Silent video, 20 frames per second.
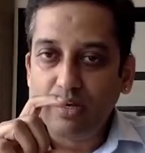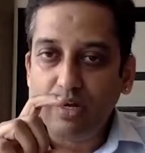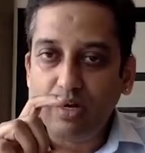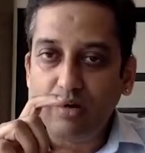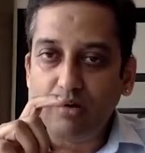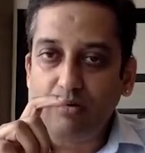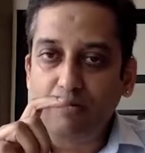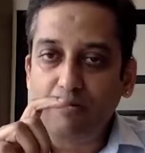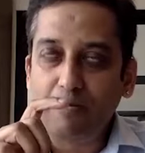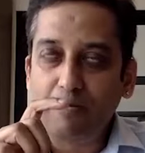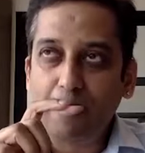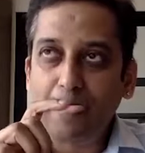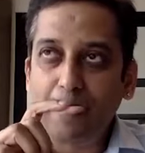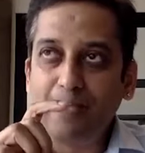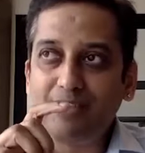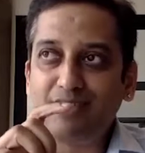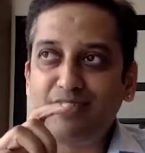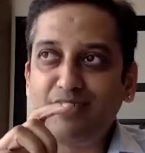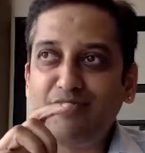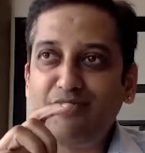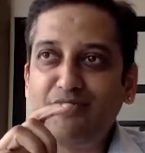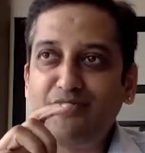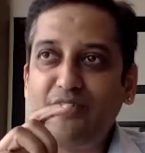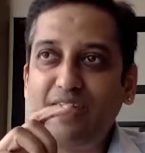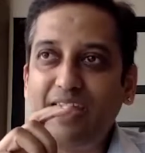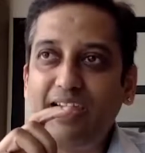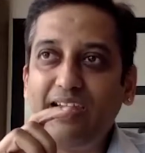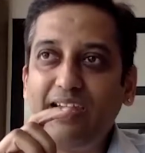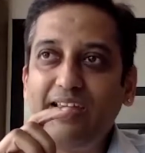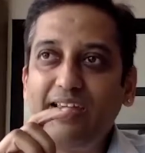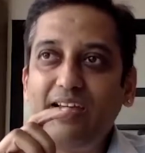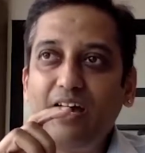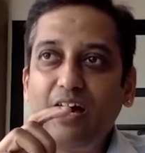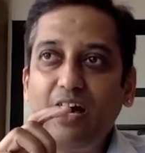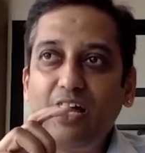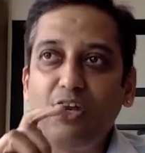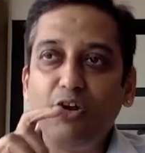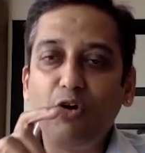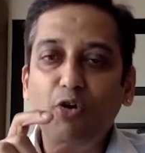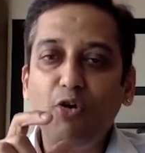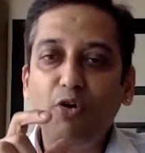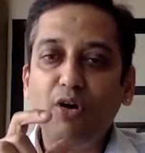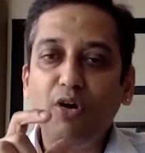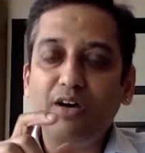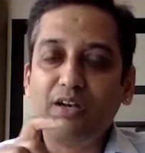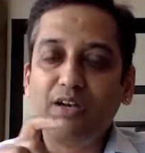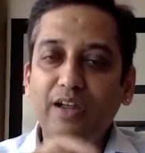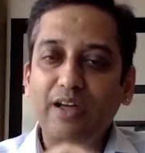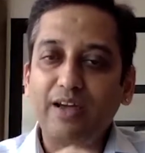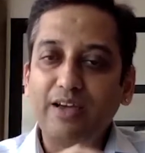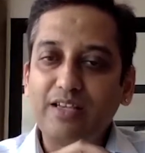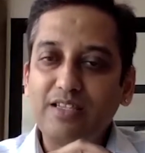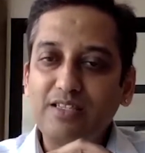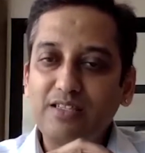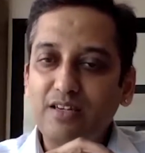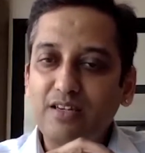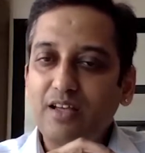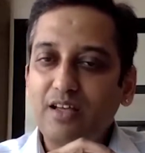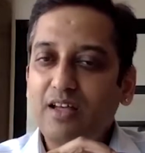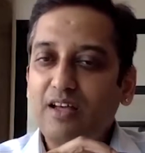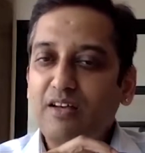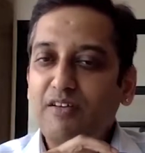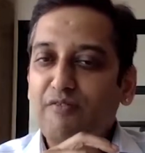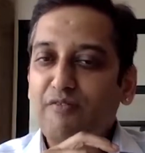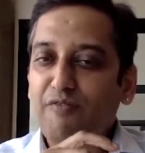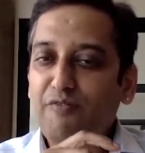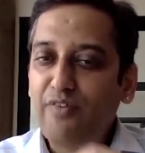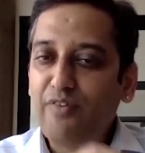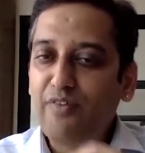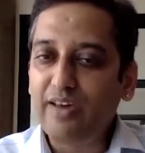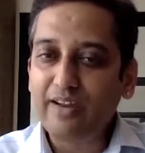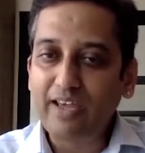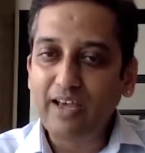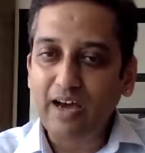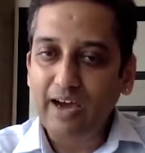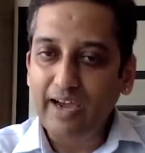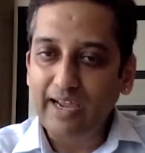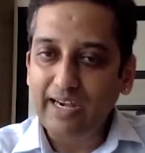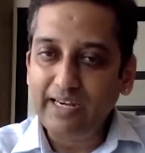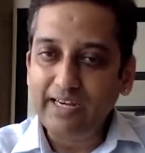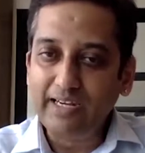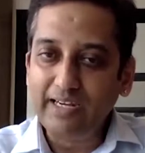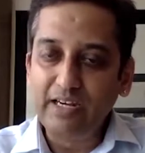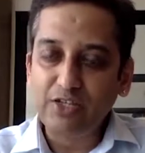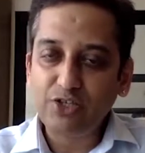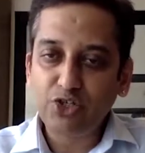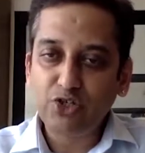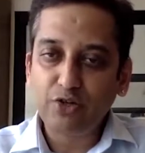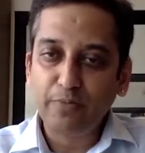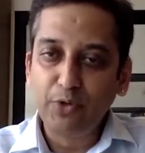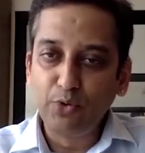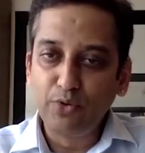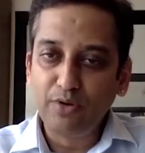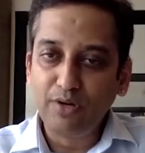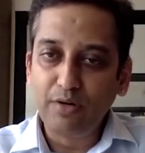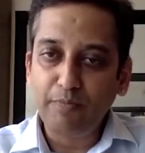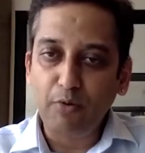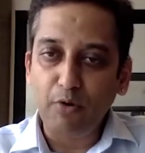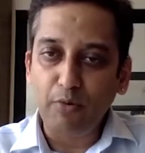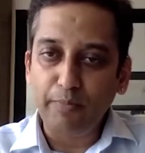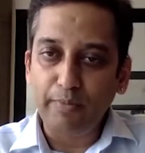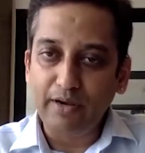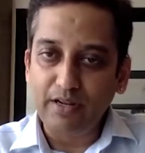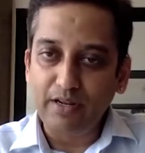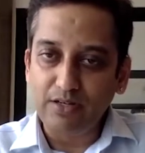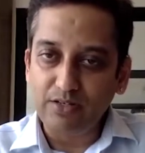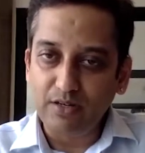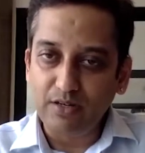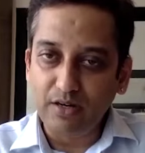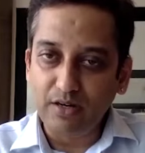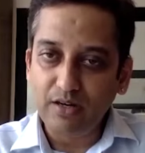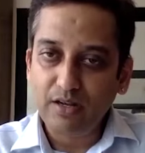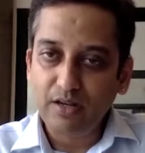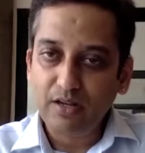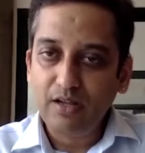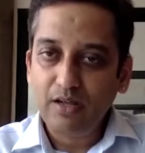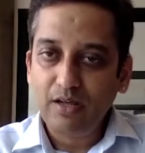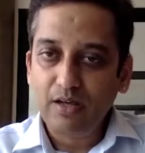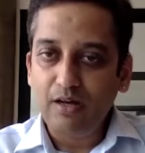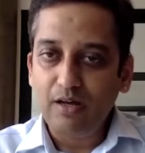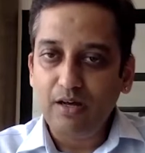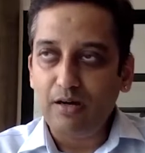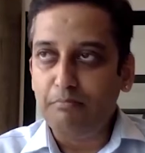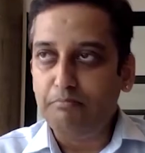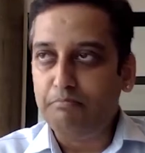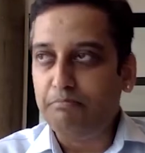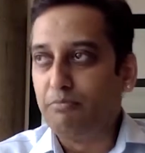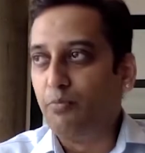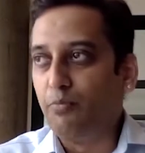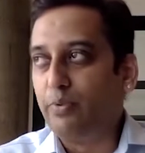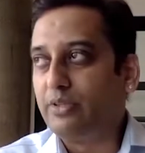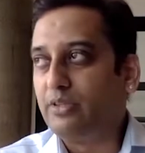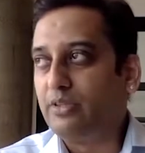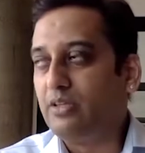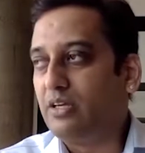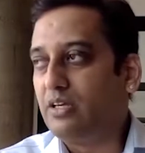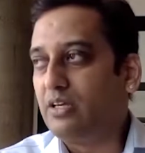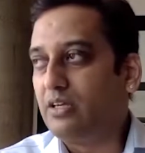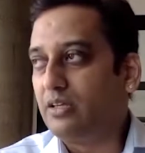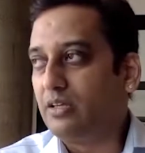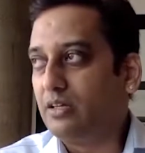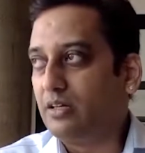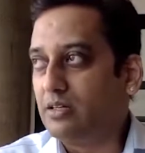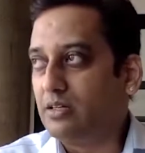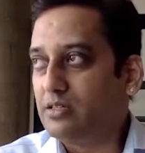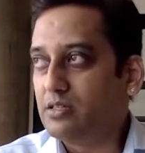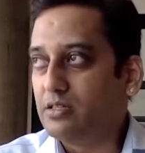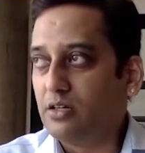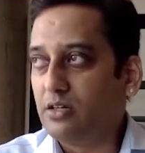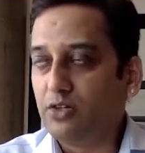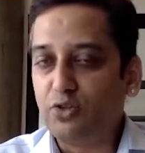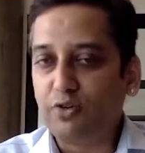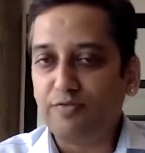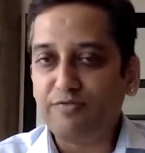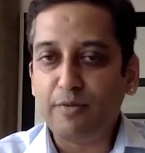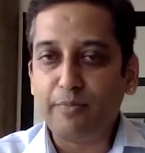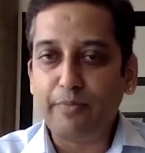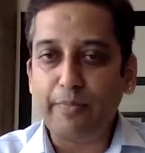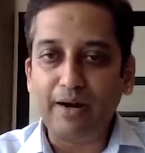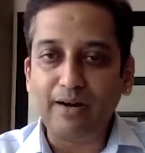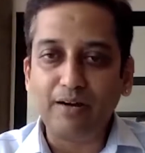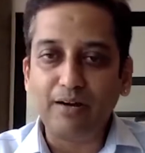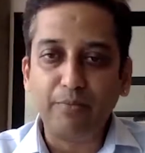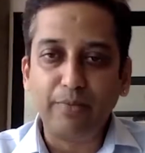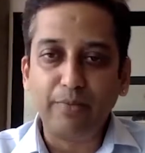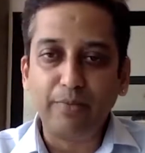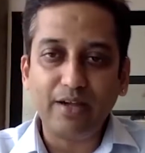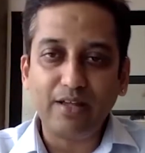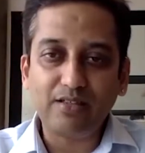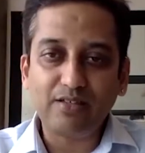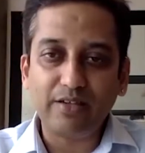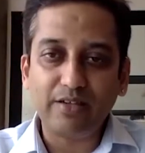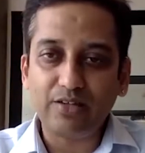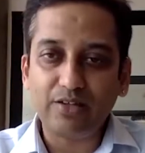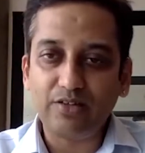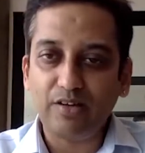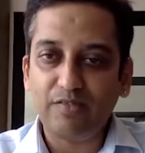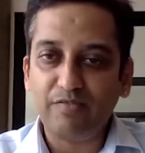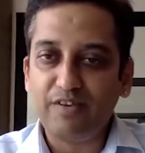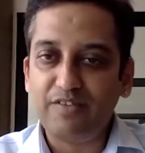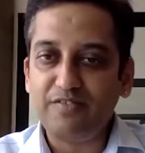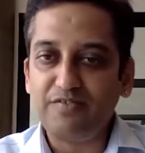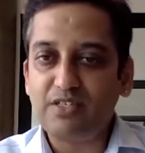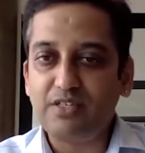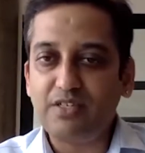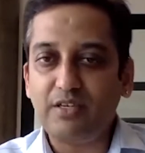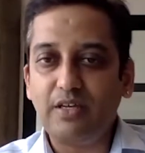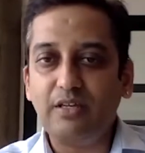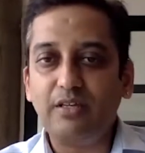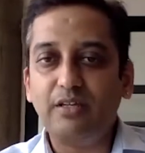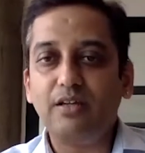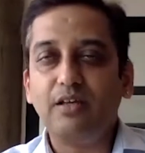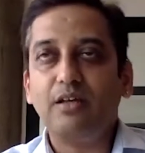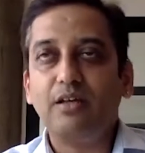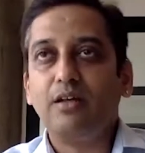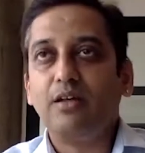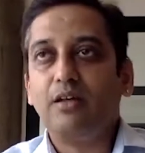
Now, it's a fairly unorganized, very highly distributed population. With the surge of the pandemic, etc., we've seen